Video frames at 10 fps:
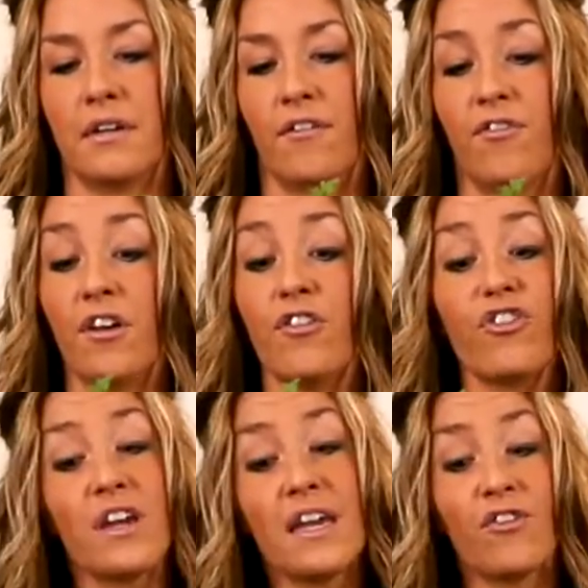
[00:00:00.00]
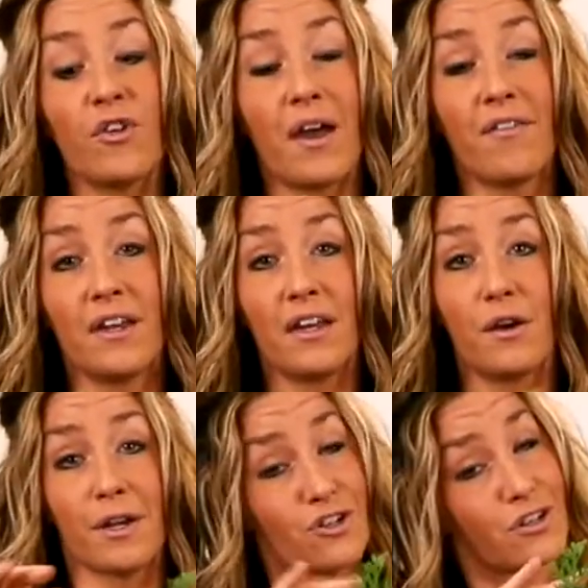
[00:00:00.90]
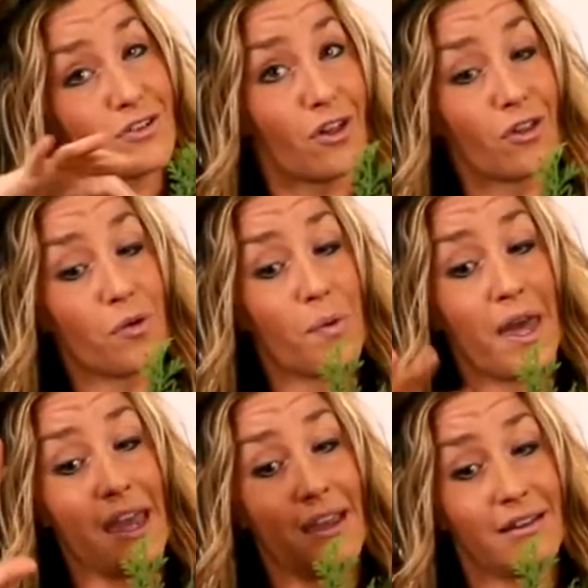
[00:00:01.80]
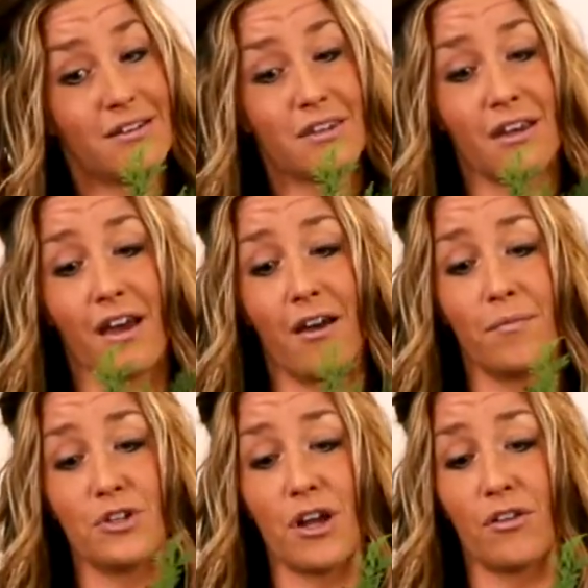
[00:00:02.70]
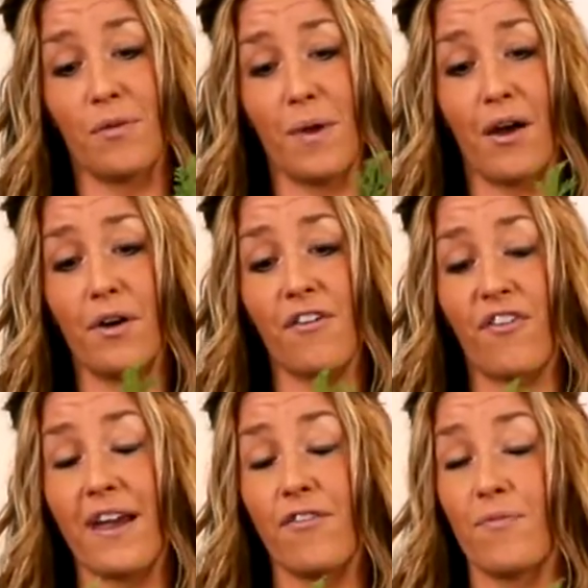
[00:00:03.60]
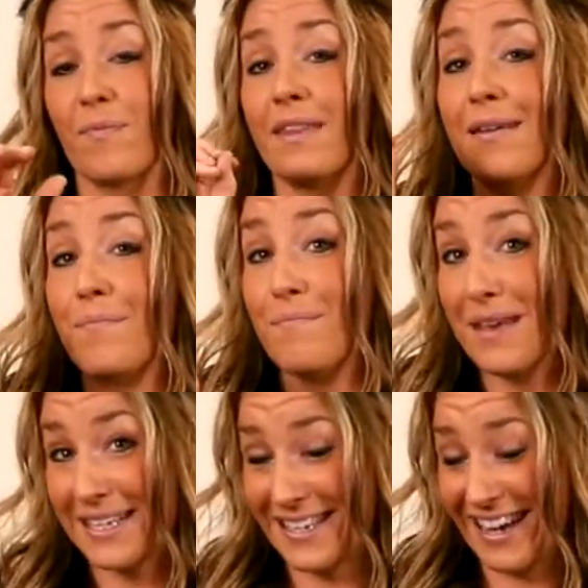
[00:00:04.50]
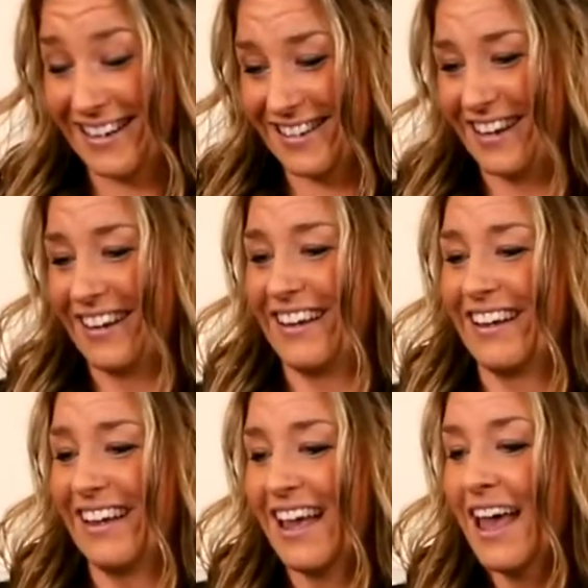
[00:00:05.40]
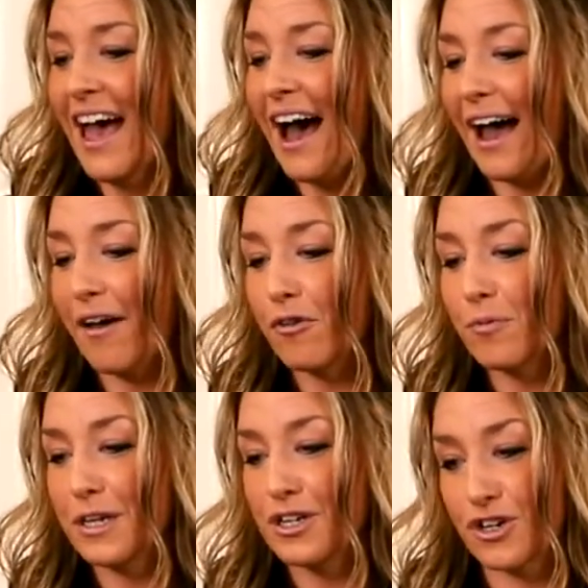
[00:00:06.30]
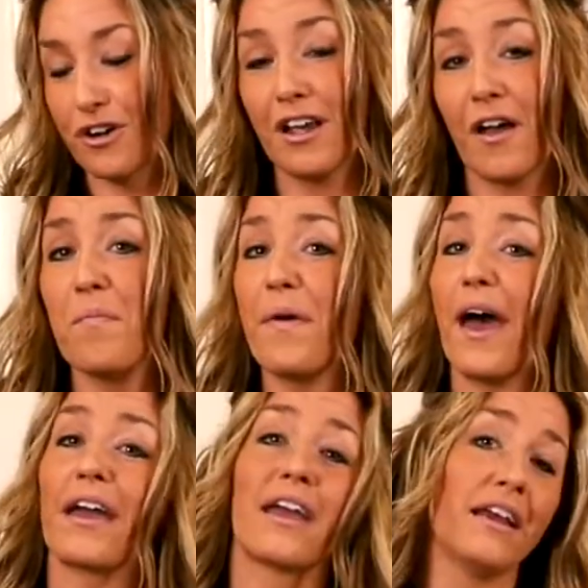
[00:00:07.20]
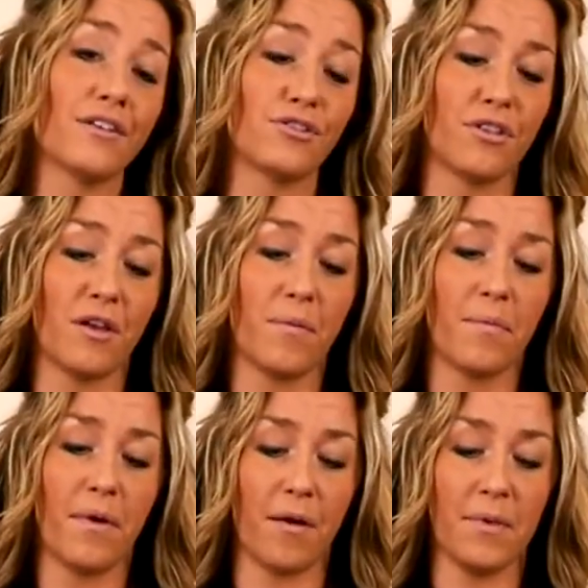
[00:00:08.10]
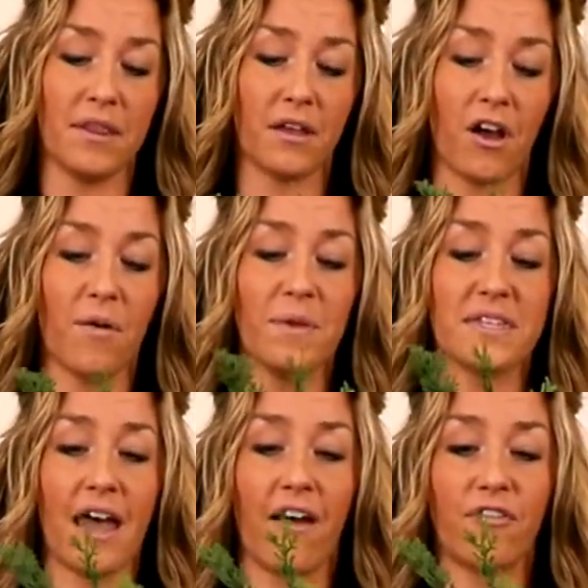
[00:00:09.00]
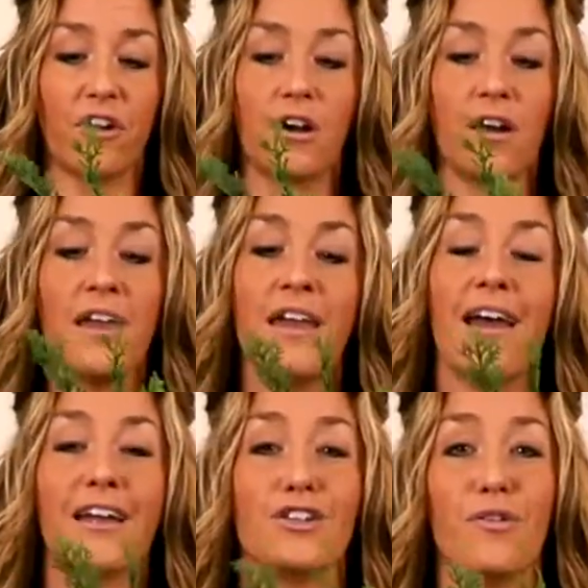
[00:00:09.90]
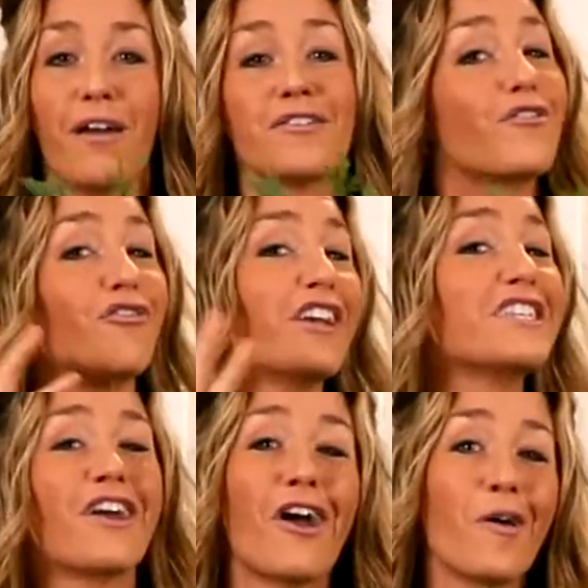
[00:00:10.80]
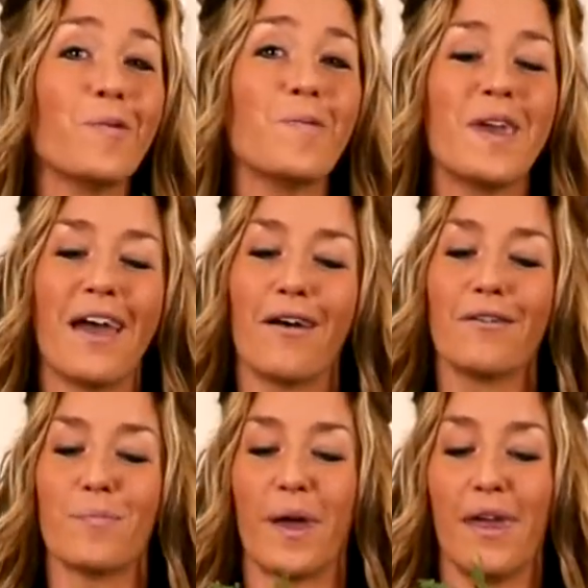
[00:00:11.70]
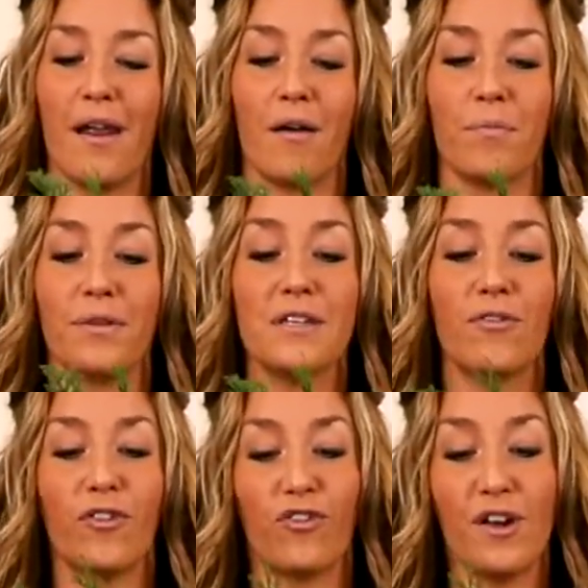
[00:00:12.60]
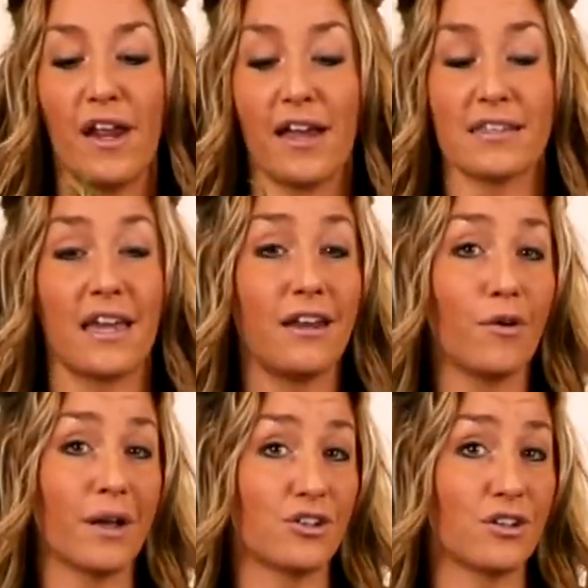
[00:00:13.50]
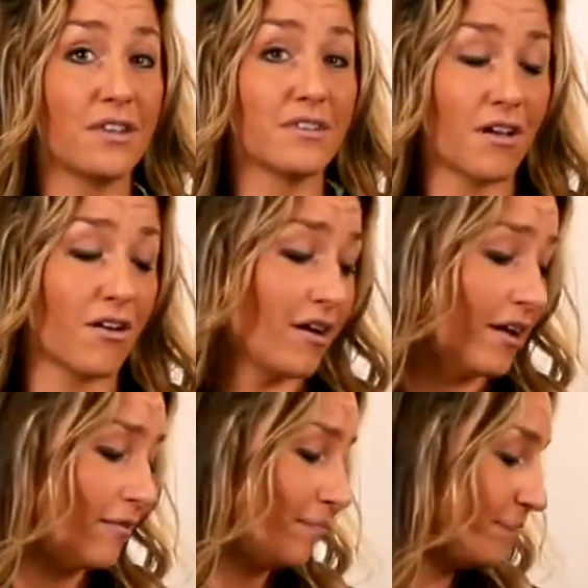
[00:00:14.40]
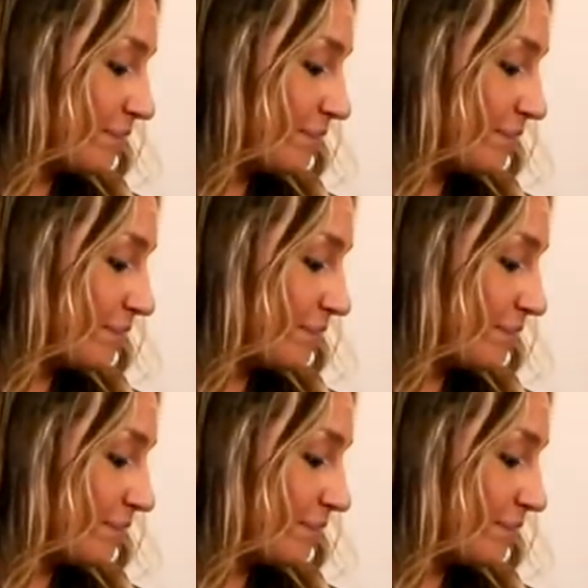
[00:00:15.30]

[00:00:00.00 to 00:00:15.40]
Feel free, if you have any questions along the way, to shout them out. If I miss it, I will be sure to come back and answer them in the comments after. I do have some friends here helping me out, but please feel free to ask any questions on